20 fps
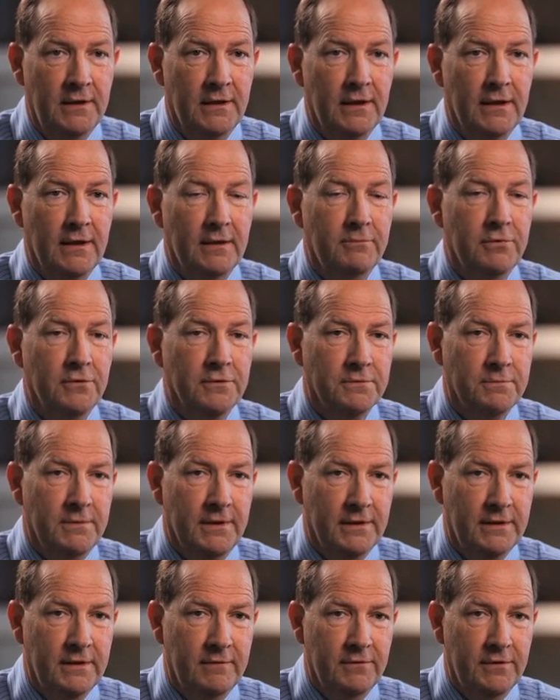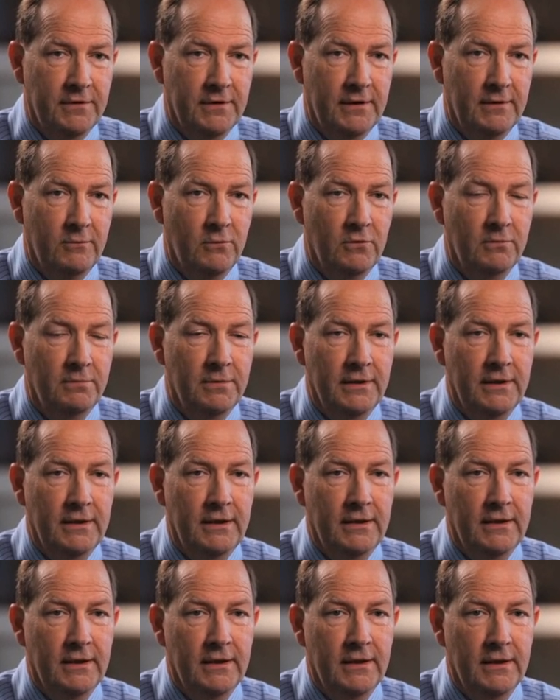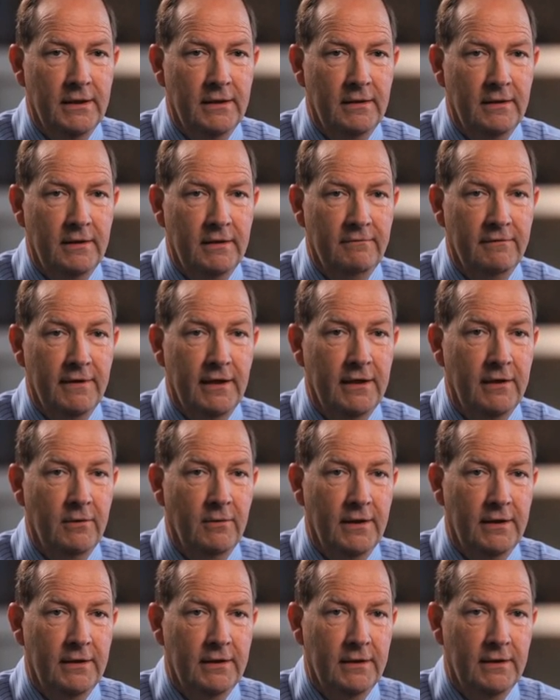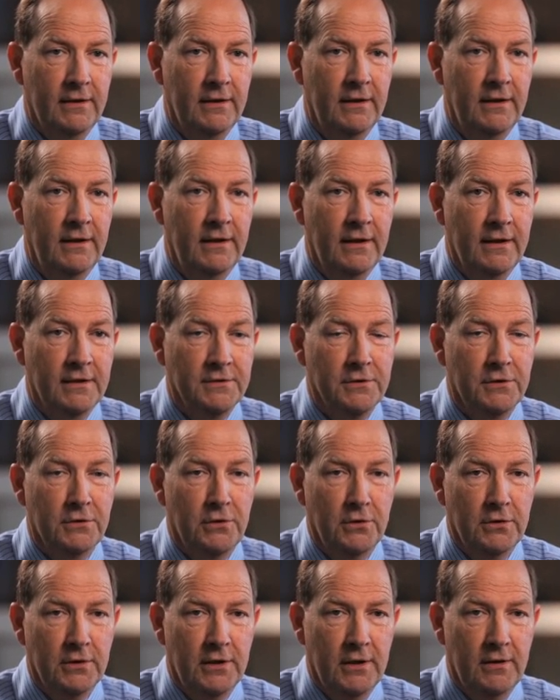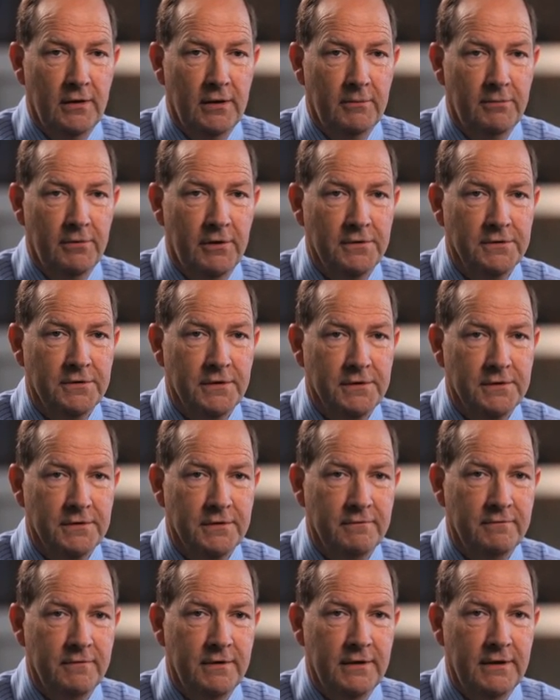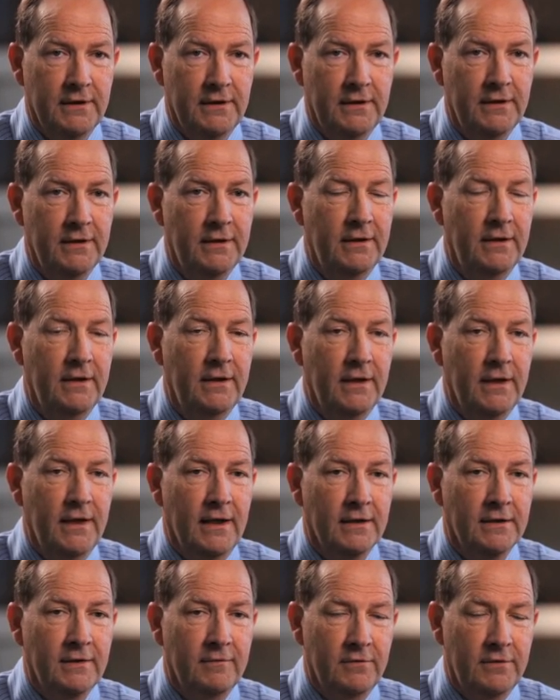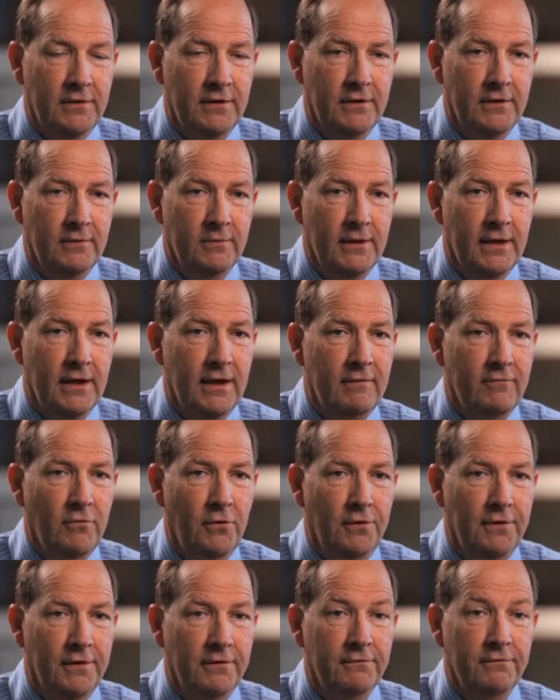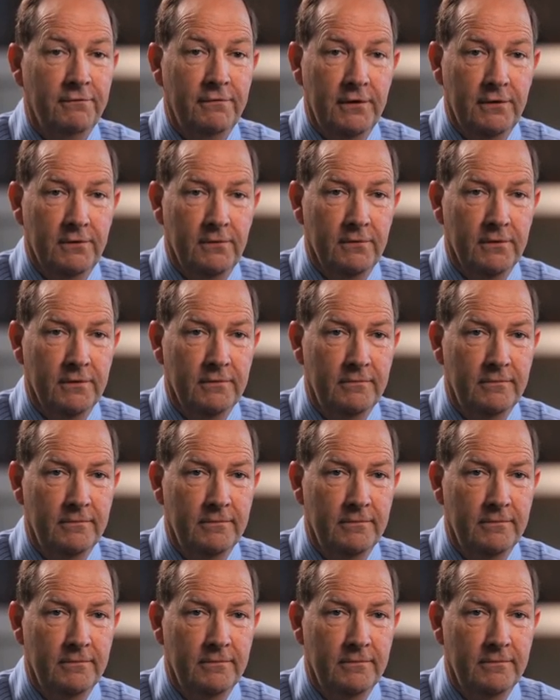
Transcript: and prospectivity will be evaluated as an ongoing process of the activity that we have on this field.